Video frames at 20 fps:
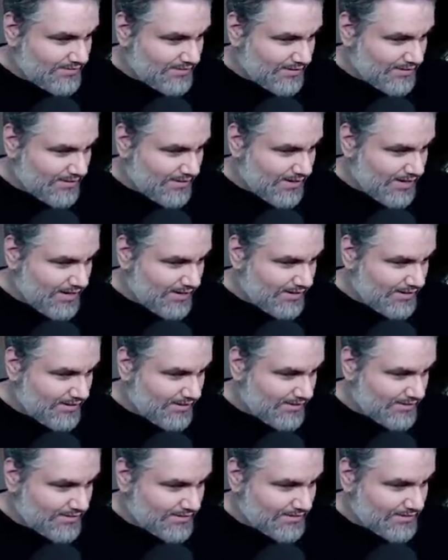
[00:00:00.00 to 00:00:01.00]
There are nine
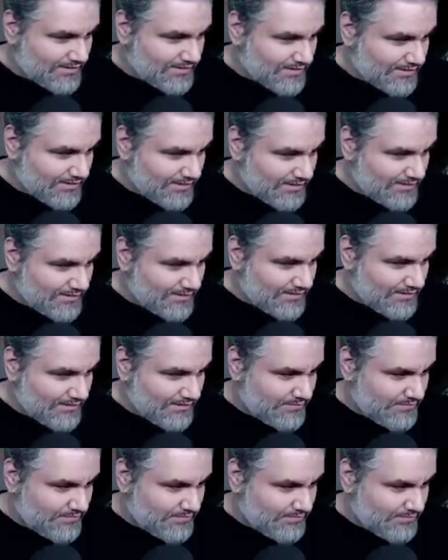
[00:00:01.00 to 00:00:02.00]
cards in this list.
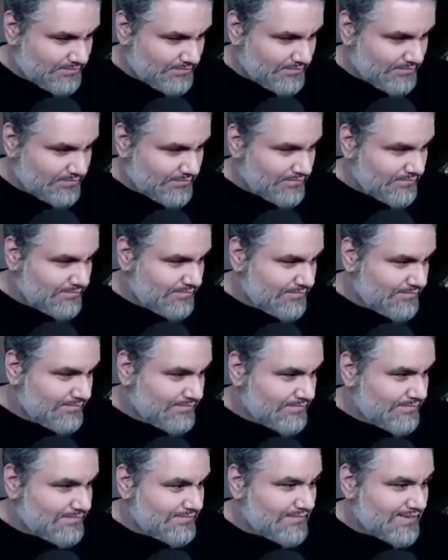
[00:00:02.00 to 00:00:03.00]
Oh, I forgot about one of
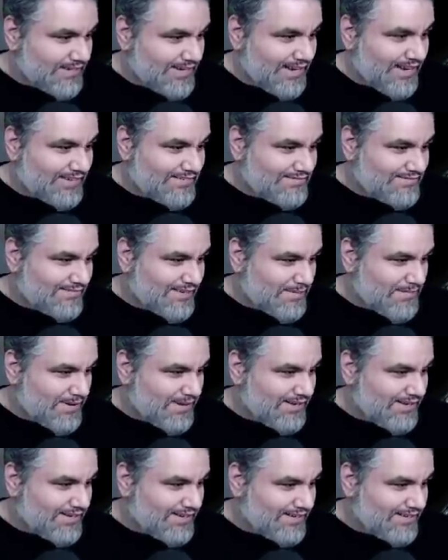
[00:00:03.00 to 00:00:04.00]
those. Yeah, I
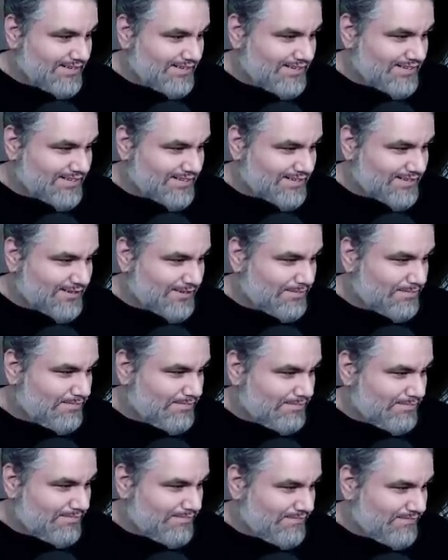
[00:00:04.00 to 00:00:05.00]
bet you did because they're all
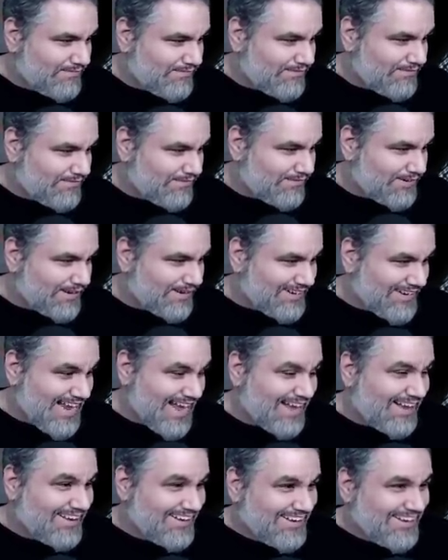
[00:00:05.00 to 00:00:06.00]

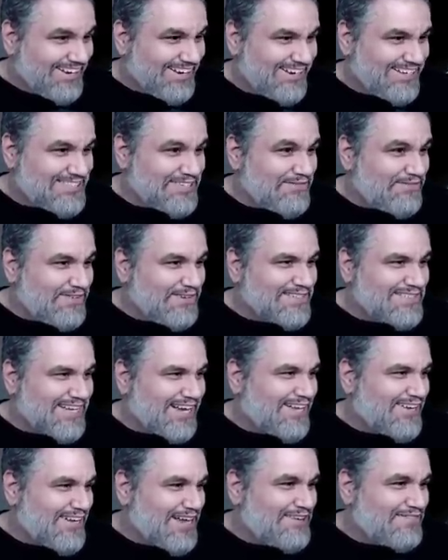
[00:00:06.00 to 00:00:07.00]
yeah, because it feels
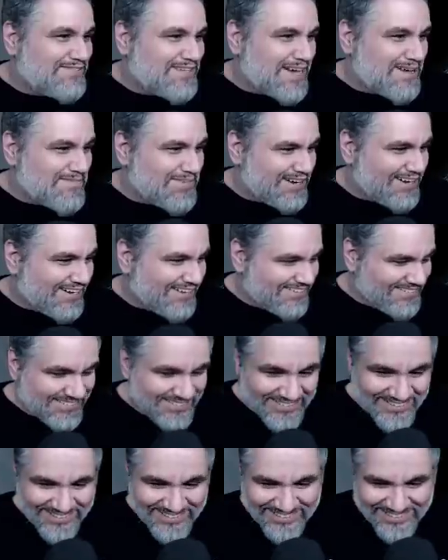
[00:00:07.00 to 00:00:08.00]
like a lifetime ago. It
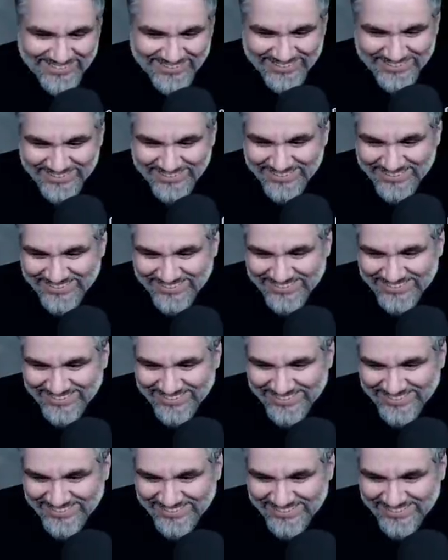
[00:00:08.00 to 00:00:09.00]
does, yeah.
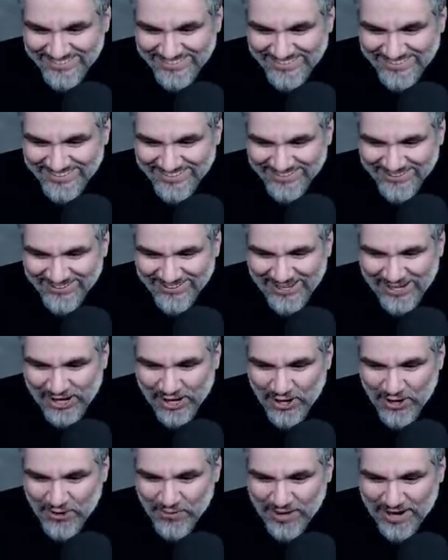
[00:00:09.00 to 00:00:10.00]
You're like,
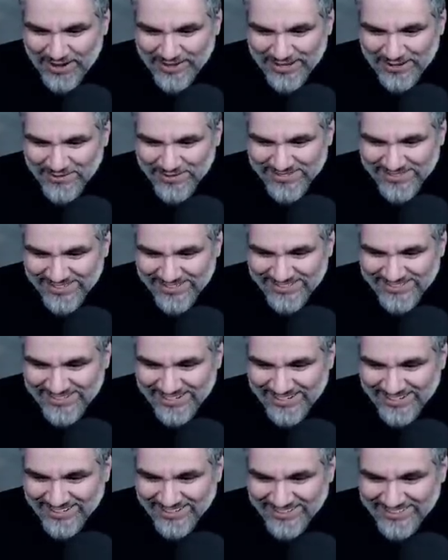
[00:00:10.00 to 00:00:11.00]
oh wow, that was this
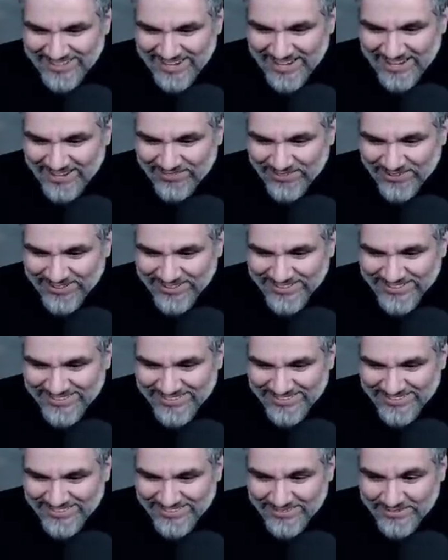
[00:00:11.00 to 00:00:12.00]
year. Yeah, it
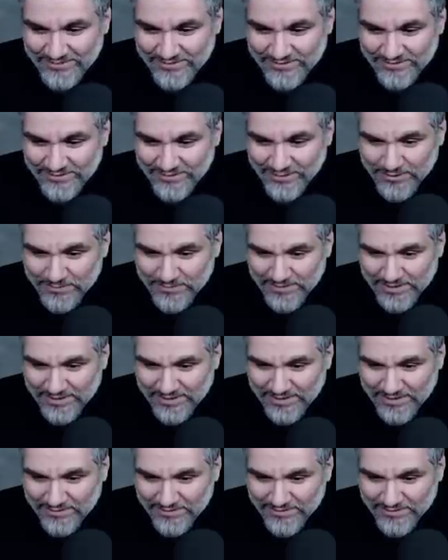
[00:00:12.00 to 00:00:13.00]
was. Nope, not
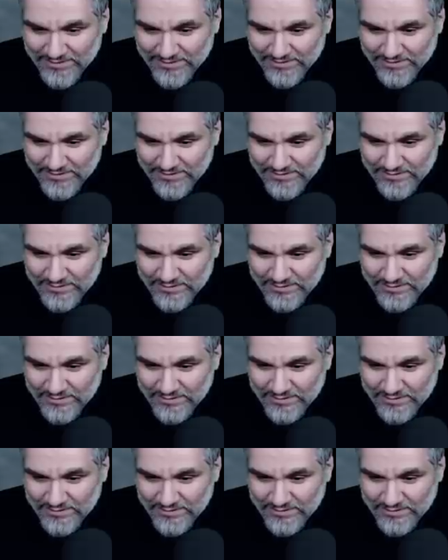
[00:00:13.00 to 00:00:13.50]
that one.